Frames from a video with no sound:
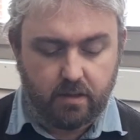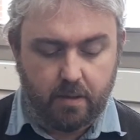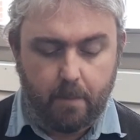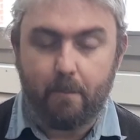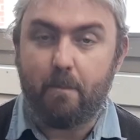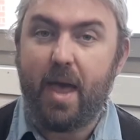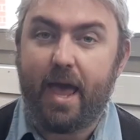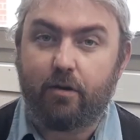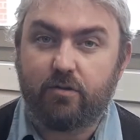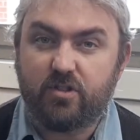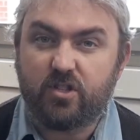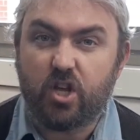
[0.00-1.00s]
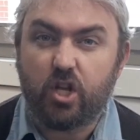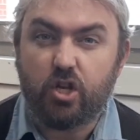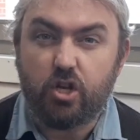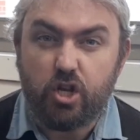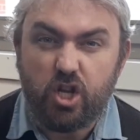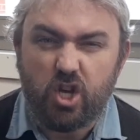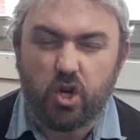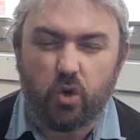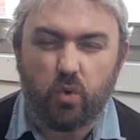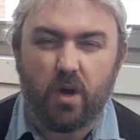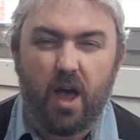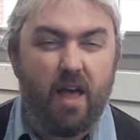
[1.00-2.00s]
Mouse
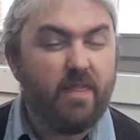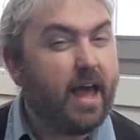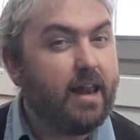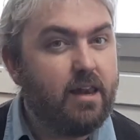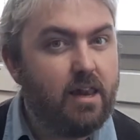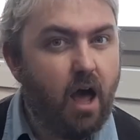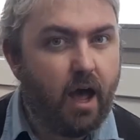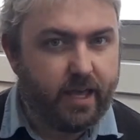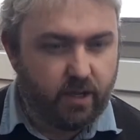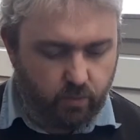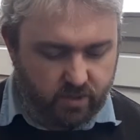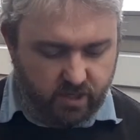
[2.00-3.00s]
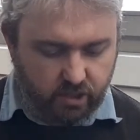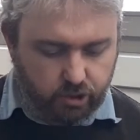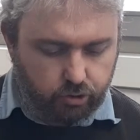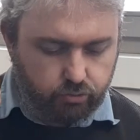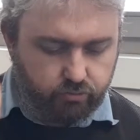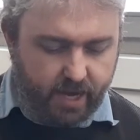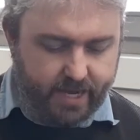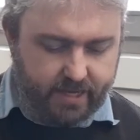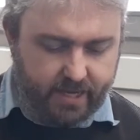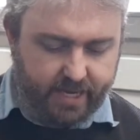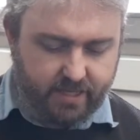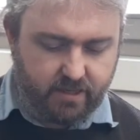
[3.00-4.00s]
knew that Lion was a great
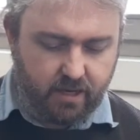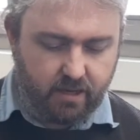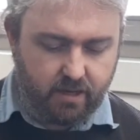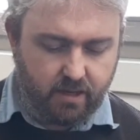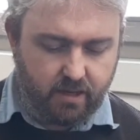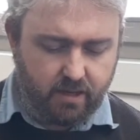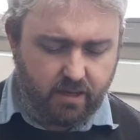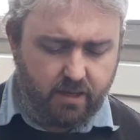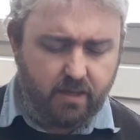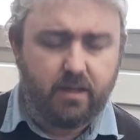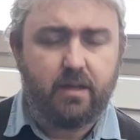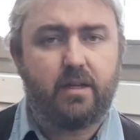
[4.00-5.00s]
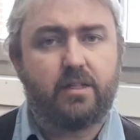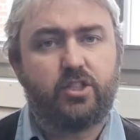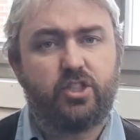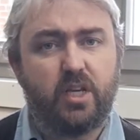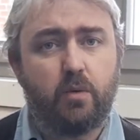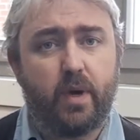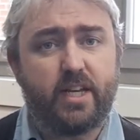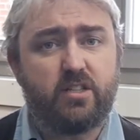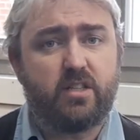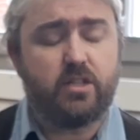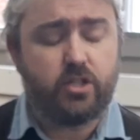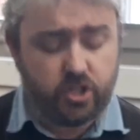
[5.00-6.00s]
leader. She wished
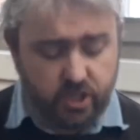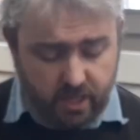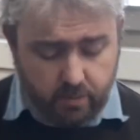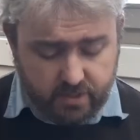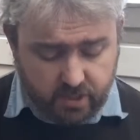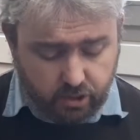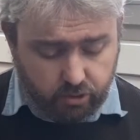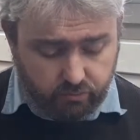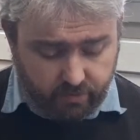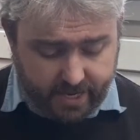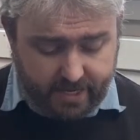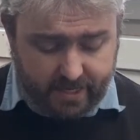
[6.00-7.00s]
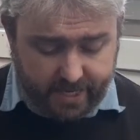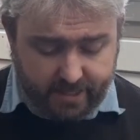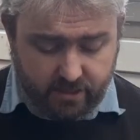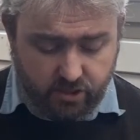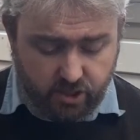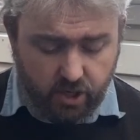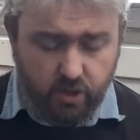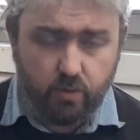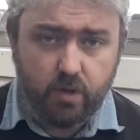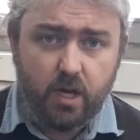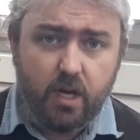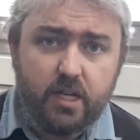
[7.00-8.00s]
that she was a great leader too.
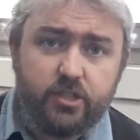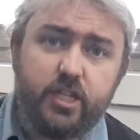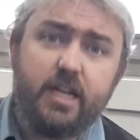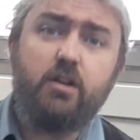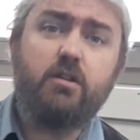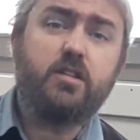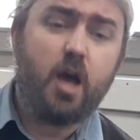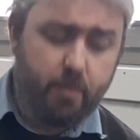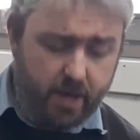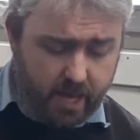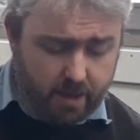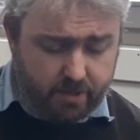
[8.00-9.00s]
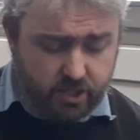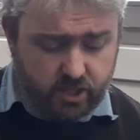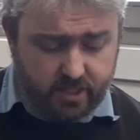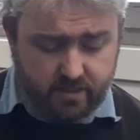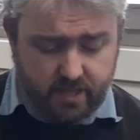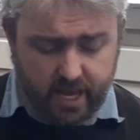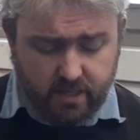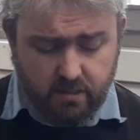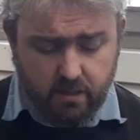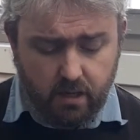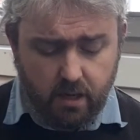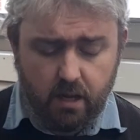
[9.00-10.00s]
She looked up at him and she said,
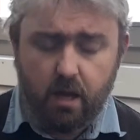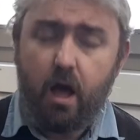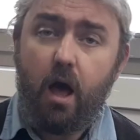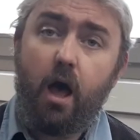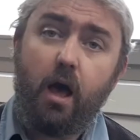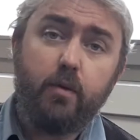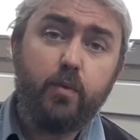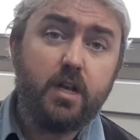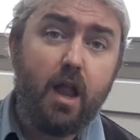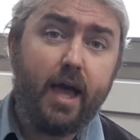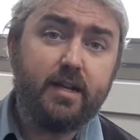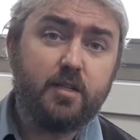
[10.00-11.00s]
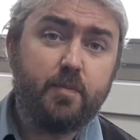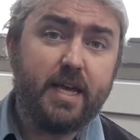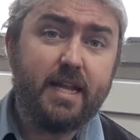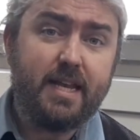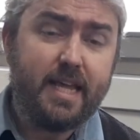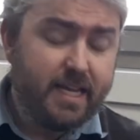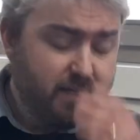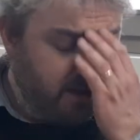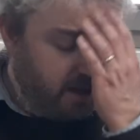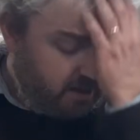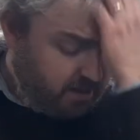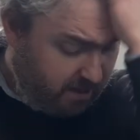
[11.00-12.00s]
"I would like to be a
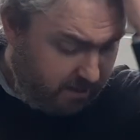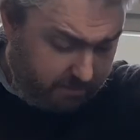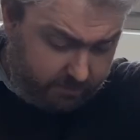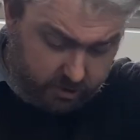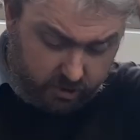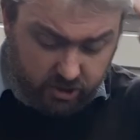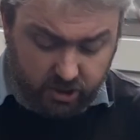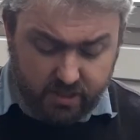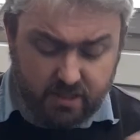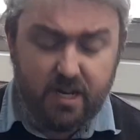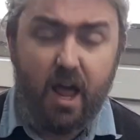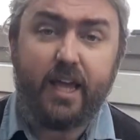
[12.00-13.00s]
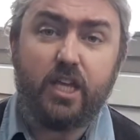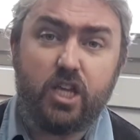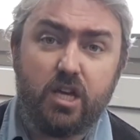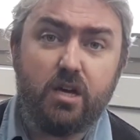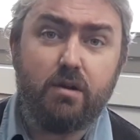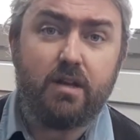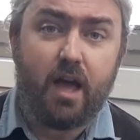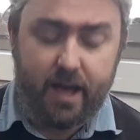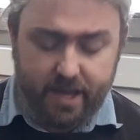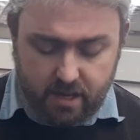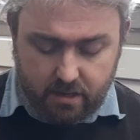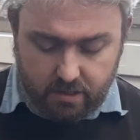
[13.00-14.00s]
leader, just like you,
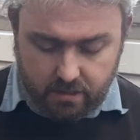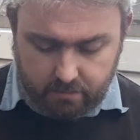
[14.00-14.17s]
Lion."